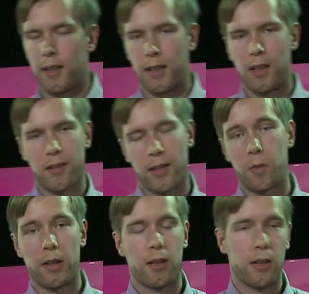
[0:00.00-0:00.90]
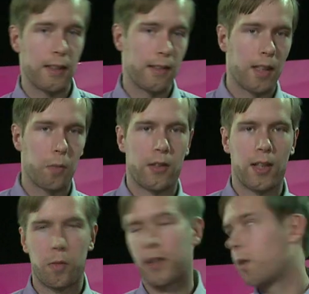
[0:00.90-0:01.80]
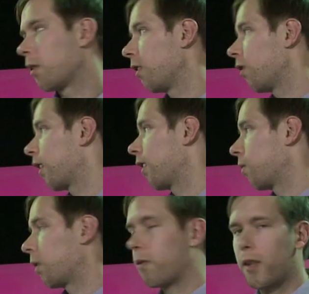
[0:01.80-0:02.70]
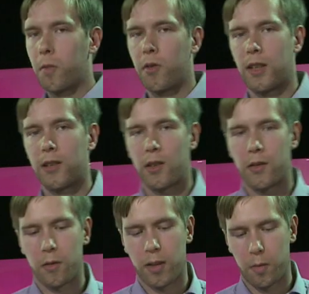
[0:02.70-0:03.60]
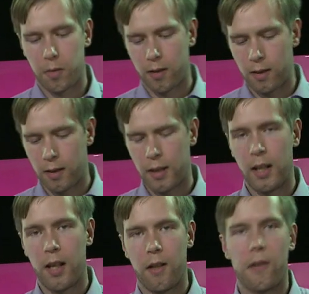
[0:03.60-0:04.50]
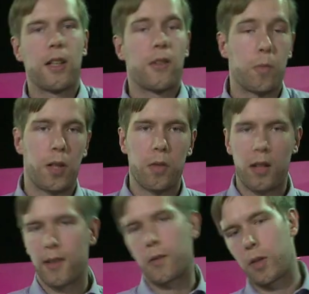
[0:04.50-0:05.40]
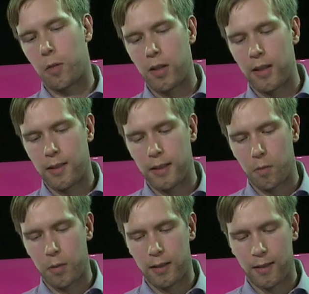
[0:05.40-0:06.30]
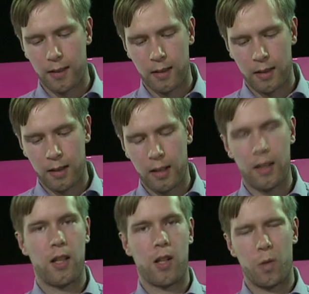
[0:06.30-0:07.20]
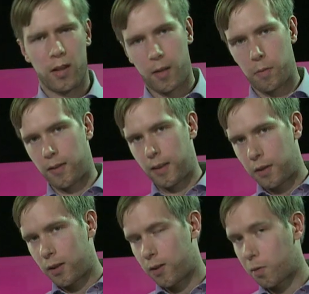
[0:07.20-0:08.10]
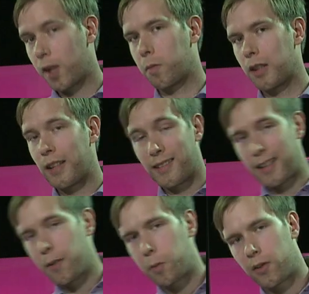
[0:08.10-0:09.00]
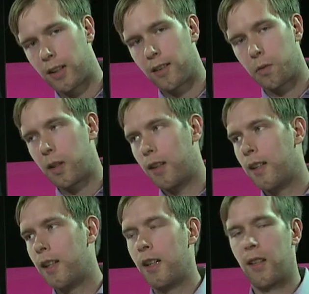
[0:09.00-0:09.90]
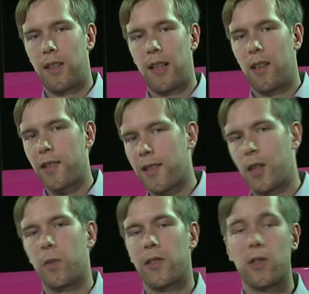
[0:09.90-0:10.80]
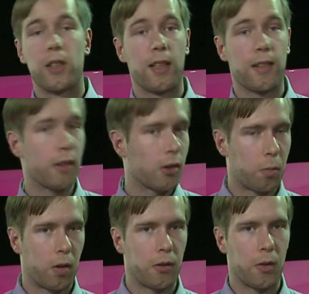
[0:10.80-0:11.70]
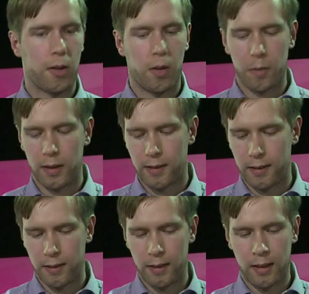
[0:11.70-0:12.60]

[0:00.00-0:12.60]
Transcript: Last time we did 10%, but now we could look at it with 5% cost of capital. Okay, so maybe it is, maybe it isn't. But what happens if the cost of capital is 10%? Well, then last time we saw that it's not profitable. But